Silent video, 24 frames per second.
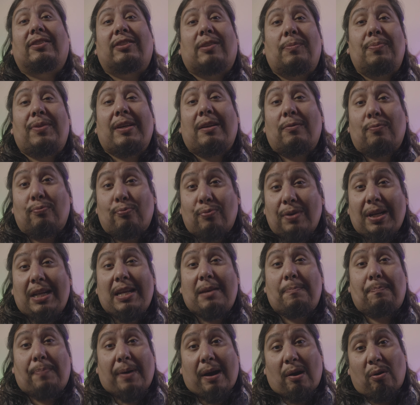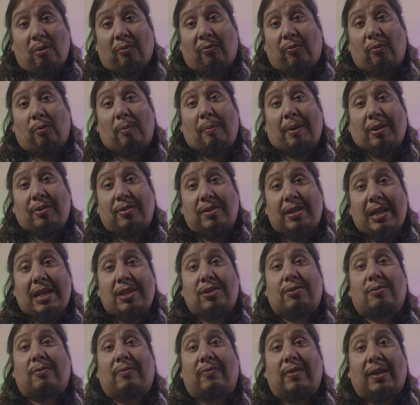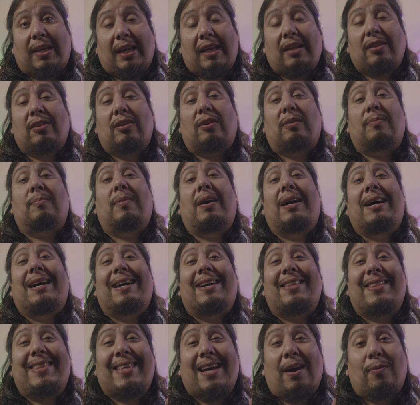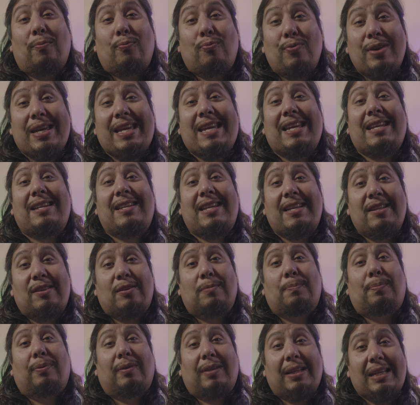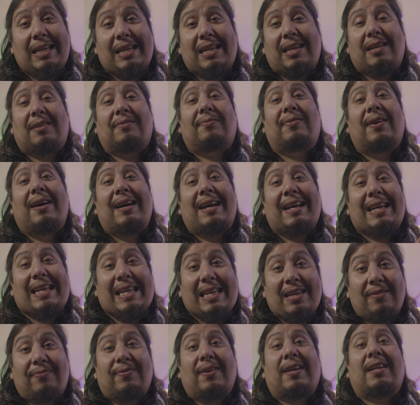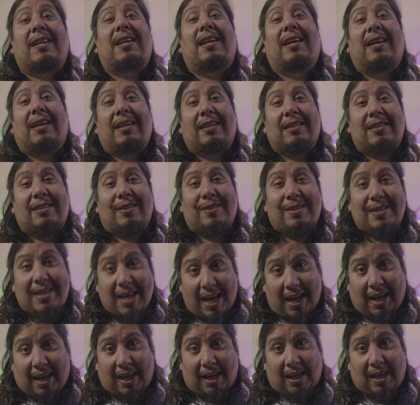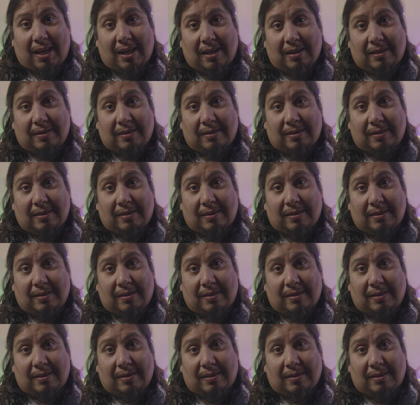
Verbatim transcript: something really powerful about the nature of the kingdom that we need to believe even today.